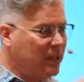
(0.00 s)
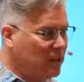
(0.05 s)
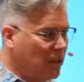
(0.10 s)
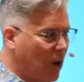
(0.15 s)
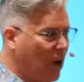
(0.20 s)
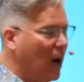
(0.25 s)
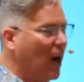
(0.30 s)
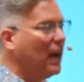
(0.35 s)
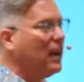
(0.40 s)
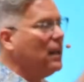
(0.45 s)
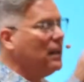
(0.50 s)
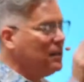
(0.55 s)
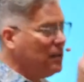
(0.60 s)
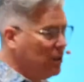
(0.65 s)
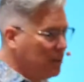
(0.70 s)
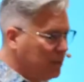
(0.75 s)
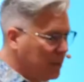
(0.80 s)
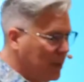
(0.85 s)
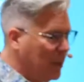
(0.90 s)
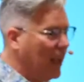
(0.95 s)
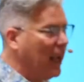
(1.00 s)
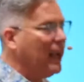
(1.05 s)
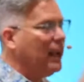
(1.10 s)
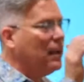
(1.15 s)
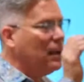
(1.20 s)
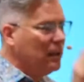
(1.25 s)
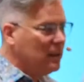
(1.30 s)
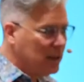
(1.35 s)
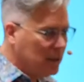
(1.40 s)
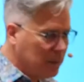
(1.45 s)
taught to play
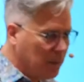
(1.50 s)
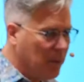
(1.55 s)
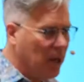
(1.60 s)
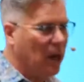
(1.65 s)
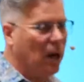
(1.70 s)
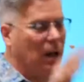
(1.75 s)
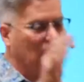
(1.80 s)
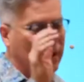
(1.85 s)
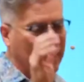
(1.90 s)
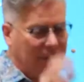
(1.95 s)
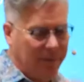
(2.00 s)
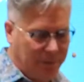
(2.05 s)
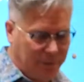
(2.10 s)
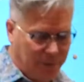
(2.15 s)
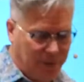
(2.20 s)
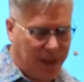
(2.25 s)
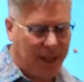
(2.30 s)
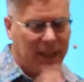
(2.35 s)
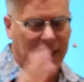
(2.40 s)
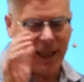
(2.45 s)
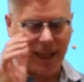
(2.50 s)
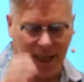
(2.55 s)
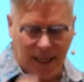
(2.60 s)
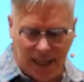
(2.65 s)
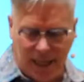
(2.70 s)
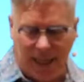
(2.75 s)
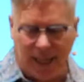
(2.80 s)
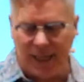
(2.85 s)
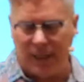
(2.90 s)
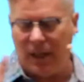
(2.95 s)
small, fit
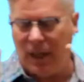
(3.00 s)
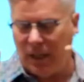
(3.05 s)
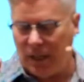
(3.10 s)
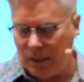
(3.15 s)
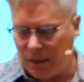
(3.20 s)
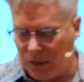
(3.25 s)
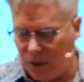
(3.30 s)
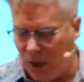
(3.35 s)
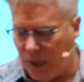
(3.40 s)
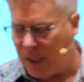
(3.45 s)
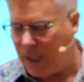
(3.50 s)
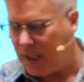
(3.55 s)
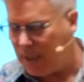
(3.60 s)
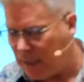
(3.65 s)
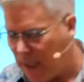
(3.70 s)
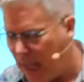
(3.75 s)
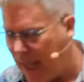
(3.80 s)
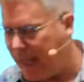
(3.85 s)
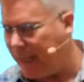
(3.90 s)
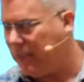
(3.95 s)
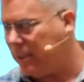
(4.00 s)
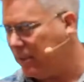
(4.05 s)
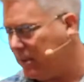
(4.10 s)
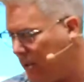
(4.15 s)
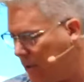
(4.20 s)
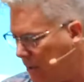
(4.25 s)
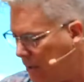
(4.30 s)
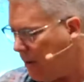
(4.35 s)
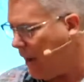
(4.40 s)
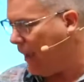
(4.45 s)
in, look alike,
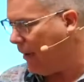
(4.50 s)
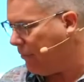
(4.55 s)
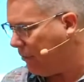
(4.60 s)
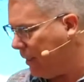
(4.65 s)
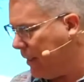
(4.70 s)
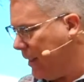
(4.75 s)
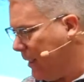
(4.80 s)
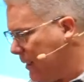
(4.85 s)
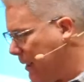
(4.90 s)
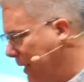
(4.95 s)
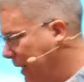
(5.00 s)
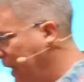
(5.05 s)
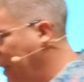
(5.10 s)
do everything like